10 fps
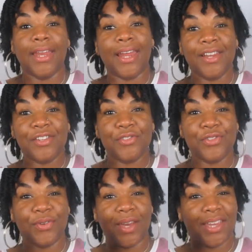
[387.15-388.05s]
and I do
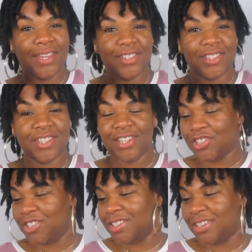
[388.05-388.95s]
too. I can't just say that
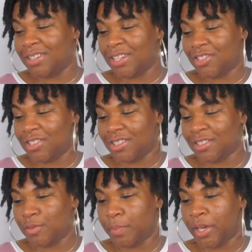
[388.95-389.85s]
she that she
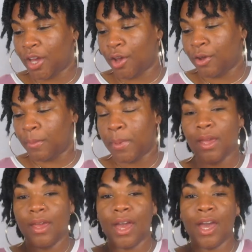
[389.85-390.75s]
does, but um,
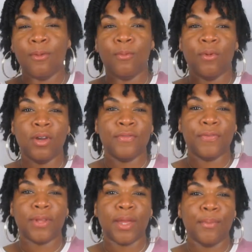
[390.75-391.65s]
I'm one
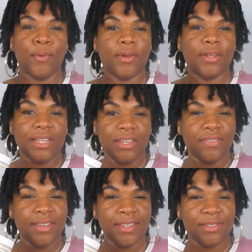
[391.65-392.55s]
for like more
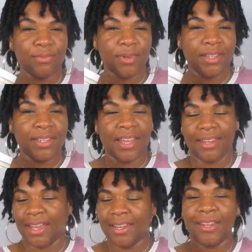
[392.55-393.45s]
leave-ins. Really,
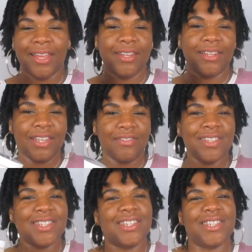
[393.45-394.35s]
I, I like
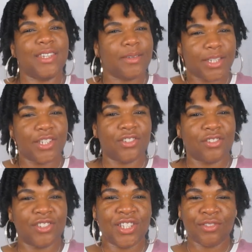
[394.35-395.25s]
leave-ins and deep
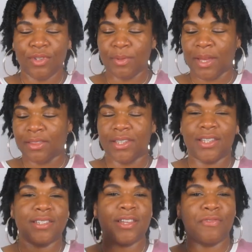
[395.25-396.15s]
conditioners. That's really my
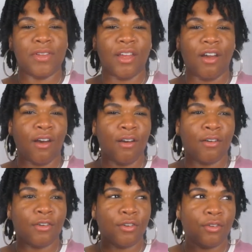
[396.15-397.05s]
thing because I feel like
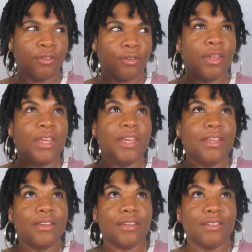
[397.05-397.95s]
all curl
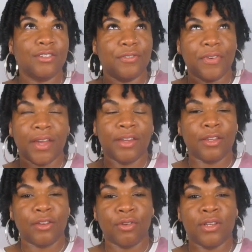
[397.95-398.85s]

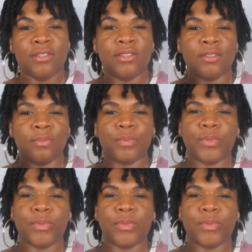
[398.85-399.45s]
defining creams